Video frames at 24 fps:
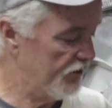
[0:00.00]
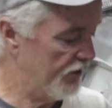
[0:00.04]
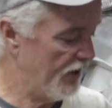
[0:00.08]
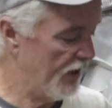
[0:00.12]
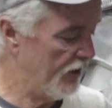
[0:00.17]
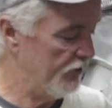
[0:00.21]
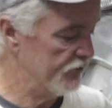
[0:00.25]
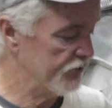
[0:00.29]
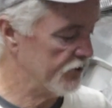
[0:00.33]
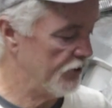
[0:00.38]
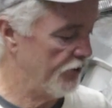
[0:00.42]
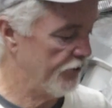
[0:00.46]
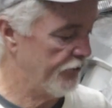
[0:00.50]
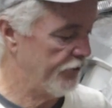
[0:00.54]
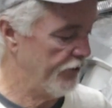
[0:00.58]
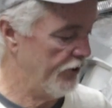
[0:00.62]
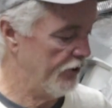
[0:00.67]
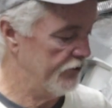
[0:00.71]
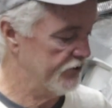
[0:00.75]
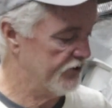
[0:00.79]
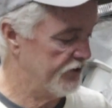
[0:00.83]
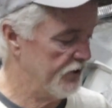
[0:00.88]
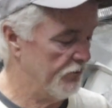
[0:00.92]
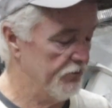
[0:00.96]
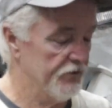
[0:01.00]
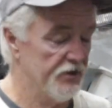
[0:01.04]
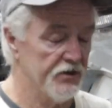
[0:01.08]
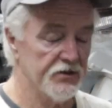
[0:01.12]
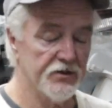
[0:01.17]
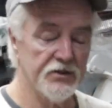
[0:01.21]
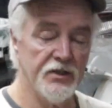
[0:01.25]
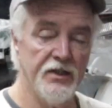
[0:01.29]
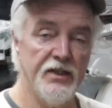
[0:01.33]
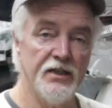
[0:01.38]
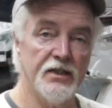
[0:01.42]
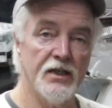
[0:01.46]
that I was going to throw some of
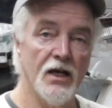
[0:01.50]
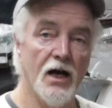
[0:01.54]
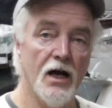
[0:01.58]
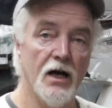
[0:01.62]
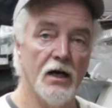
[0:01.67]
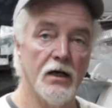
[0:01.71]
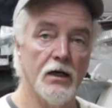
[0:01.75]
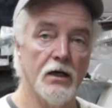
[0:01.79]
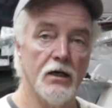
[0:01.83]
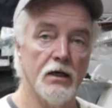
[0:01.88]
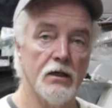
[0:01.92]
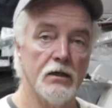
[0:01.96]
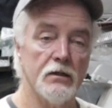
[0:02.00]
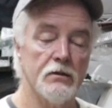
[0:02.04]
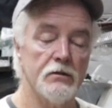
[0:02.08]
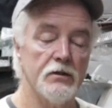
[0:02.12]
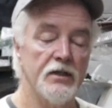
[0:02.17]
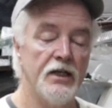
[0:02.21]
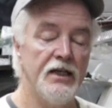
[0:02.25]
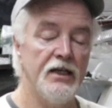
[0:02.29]
this Hecon, uh,